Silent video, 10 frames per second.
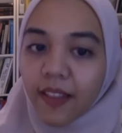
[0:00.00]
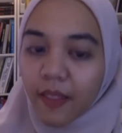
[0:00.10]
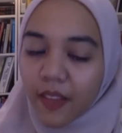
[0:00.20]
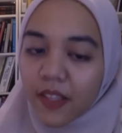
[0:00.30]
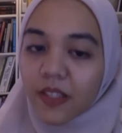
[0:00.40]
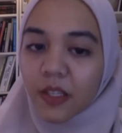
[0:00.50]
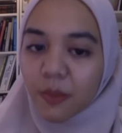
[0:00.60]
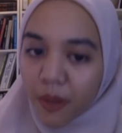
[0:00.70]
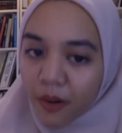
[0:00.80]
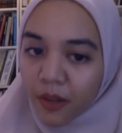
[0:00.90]
these
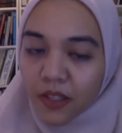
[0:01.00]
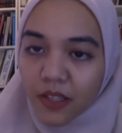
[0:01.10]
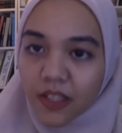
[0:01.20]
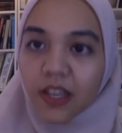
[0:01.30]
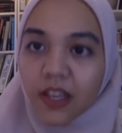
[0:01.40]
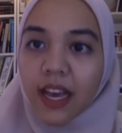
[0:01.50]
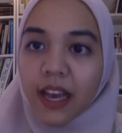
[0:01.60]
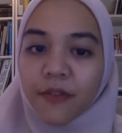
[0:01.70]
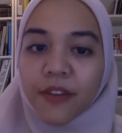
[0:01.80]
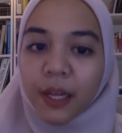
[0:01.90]
experiences
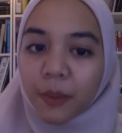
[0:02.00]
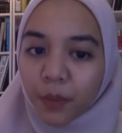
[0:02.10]
have helped